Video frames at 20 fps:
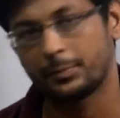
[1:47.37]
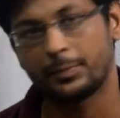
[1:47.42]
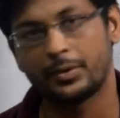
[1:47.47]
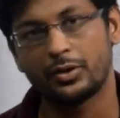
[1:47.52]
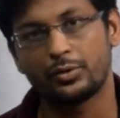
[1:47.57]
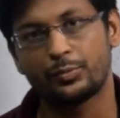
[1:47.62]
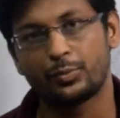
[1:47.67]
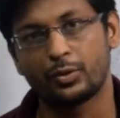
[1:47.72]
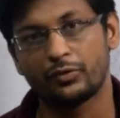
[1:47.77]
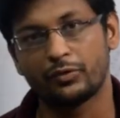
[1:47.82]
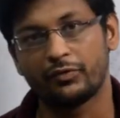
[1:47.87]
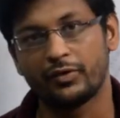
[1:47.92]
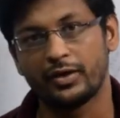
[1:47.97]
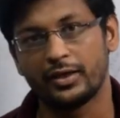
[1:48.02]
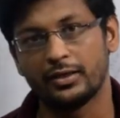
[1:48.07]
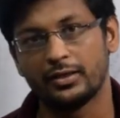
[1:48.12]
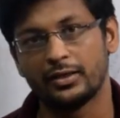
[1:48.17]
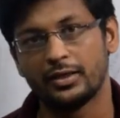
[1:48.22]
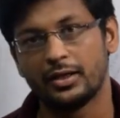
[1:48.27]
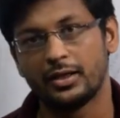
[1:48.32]
about
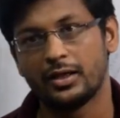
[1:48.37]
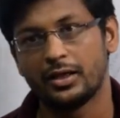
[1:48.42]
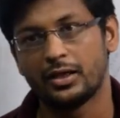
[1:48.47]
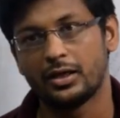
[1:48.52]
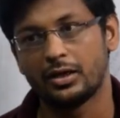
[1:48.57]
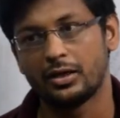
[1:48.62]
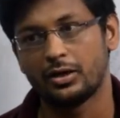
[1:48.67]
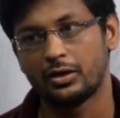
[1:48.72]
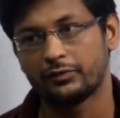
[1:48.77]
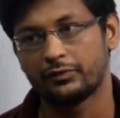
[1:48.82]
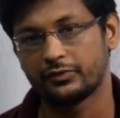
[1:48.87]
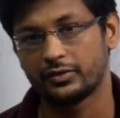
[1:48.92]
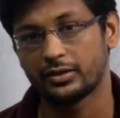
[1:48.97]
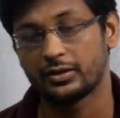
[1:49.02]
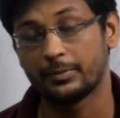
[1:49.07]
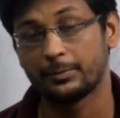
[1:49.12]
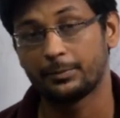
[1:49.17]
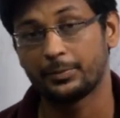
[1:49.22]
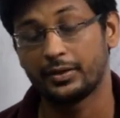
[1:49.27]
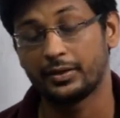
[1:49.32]
profile of the
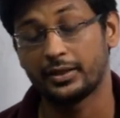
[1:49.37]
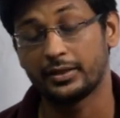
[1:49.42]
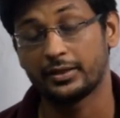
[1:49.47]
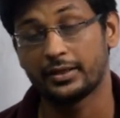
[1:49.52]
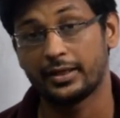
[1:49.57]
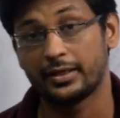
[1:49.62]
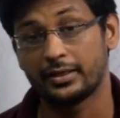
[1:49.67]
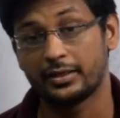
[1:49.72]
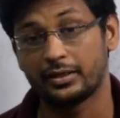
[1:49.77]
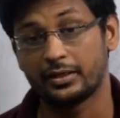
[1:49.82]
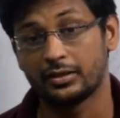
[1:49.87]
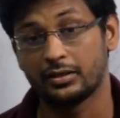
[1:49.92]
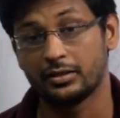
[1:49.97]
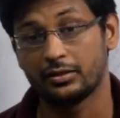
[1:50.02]
company, that